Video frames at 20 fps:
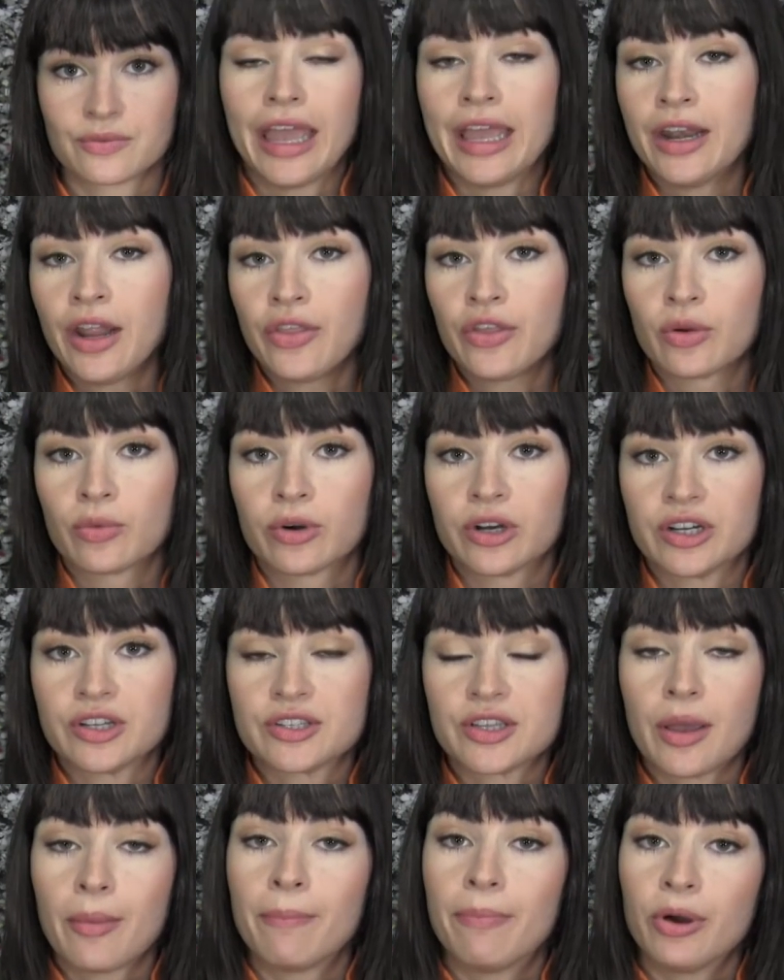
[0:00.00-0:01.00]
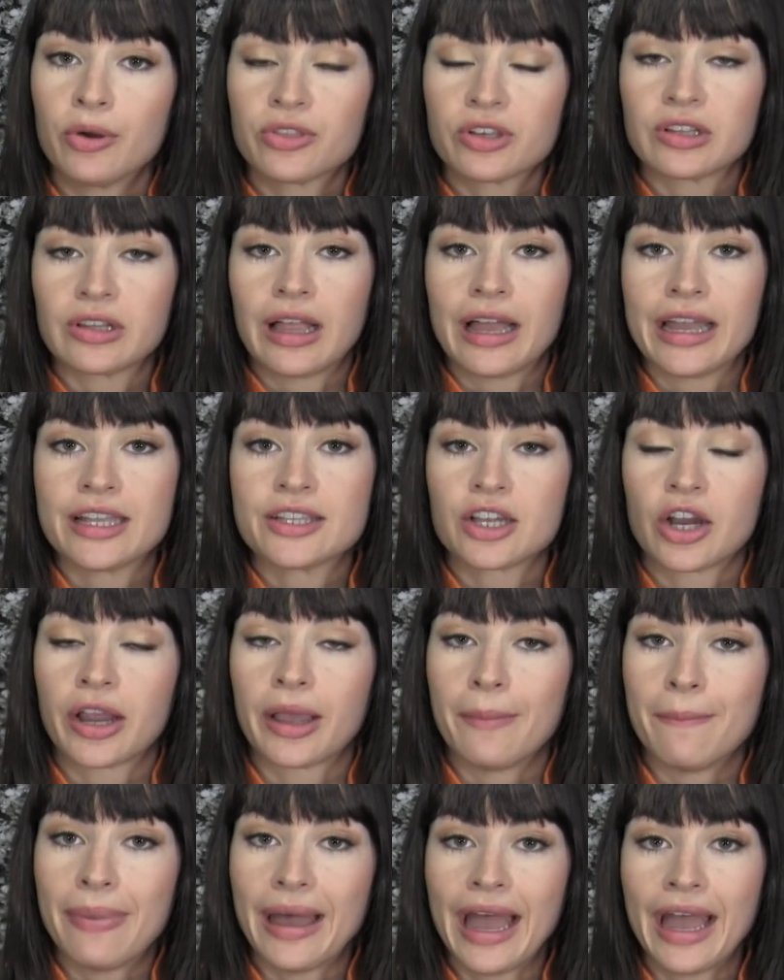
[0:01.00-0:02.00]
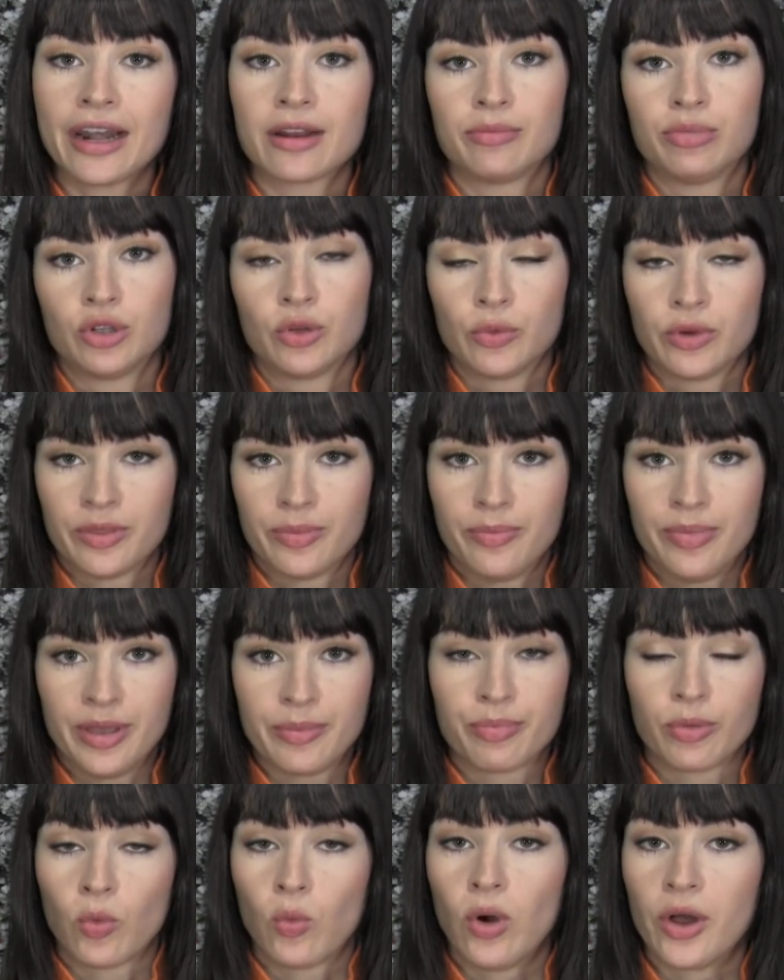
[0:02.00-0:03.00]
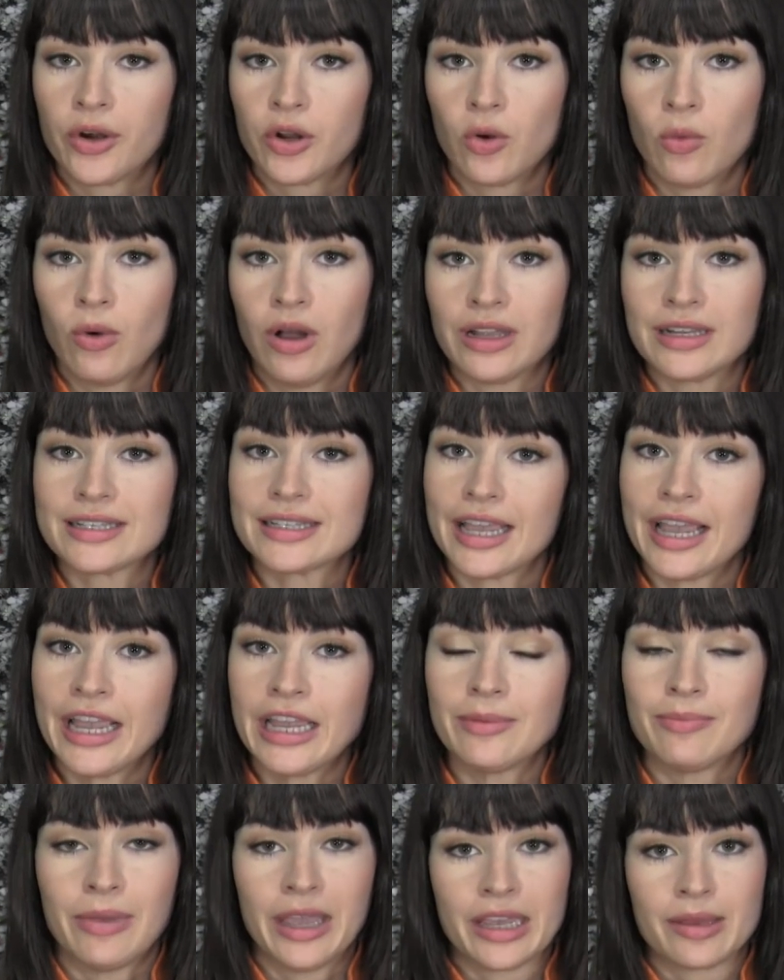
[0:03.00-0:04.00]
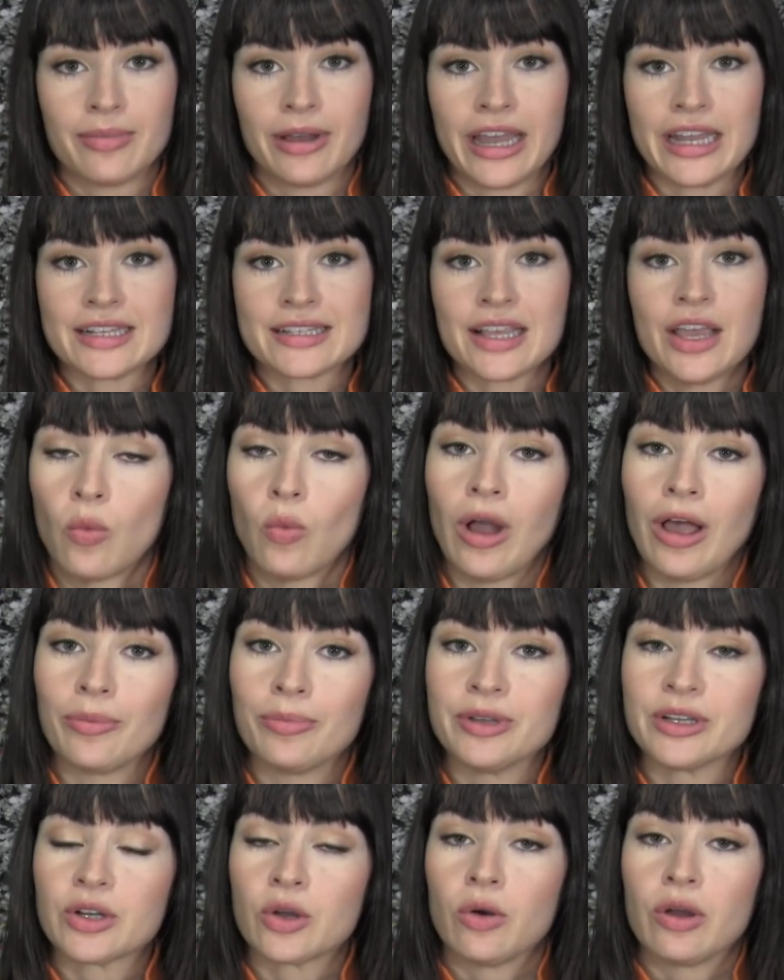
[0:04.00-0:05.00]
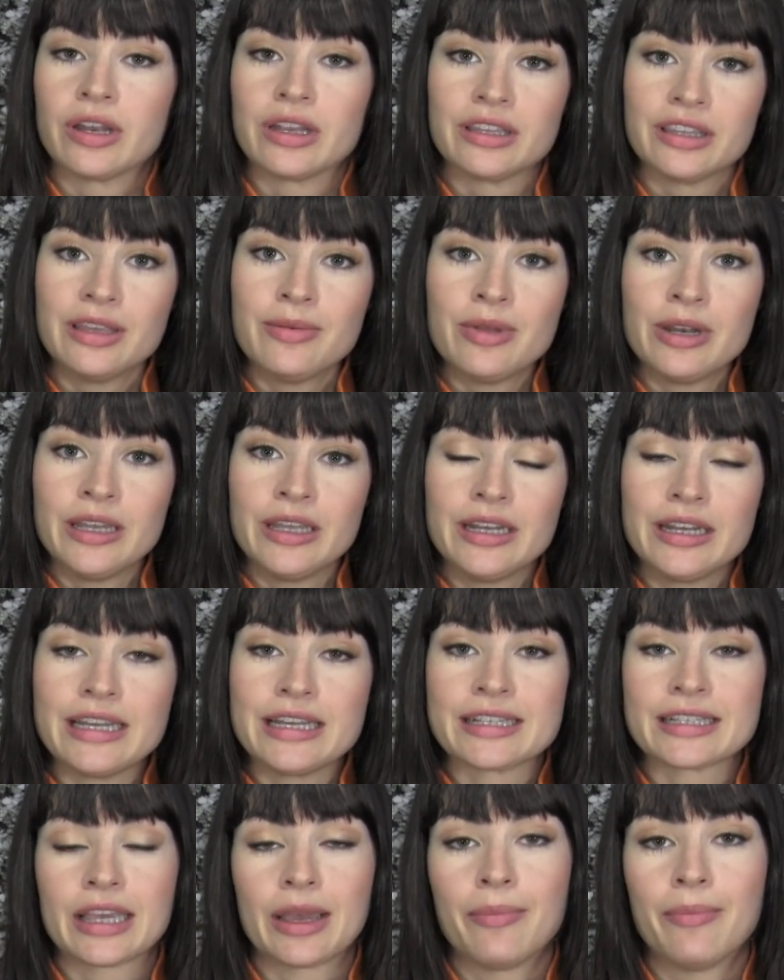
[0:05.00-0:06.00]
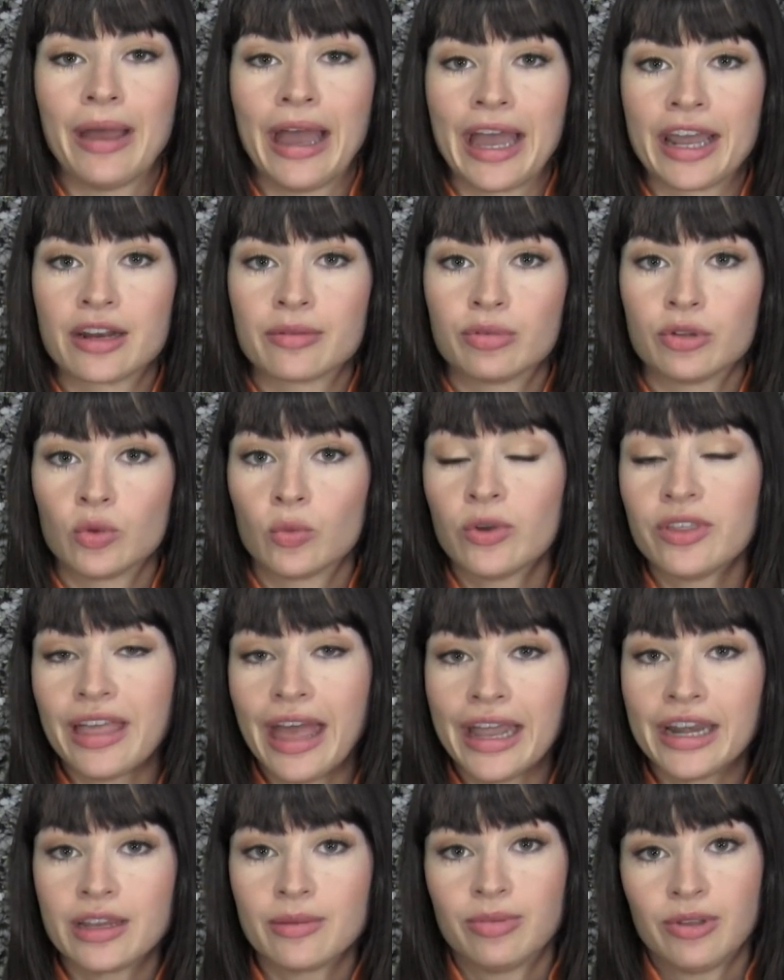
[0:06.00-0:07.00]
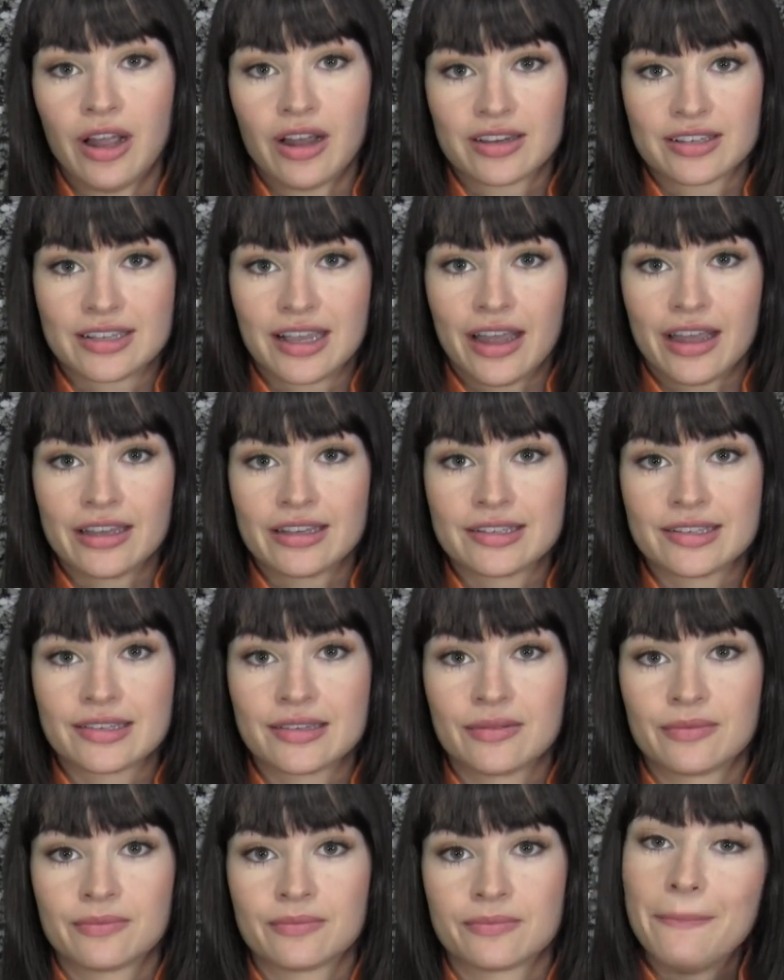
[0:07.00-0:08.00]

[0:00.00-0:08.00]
In other words, both clients are compatible with BIP 101's 8 megabytes, while Bitcoin Unlimited is compatible with any block size.